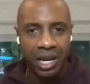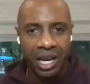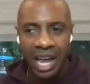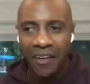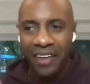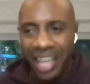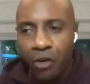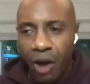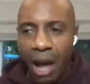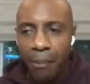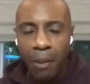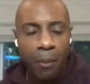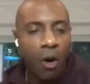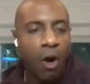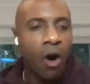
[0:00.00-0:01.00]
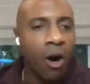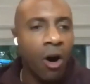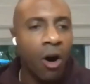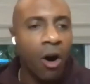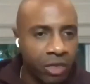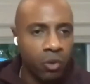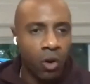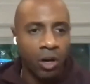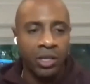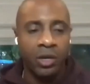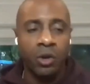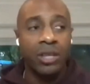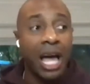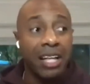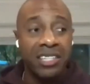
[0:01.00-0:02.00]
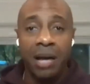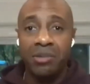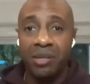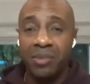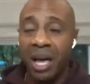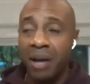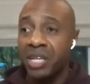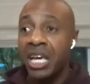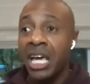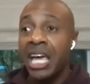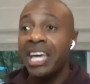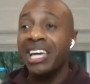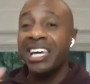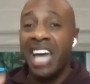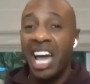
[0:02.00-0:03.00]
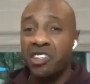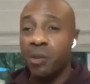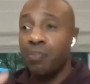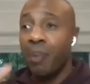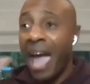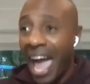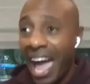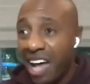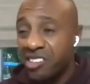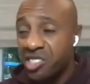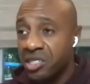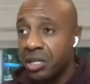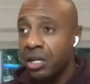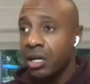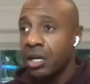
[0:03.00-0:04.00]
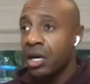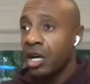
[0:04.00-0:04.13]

and how he can grab a ball and throw it. There are a lot of times, sometimes he can catch a pass,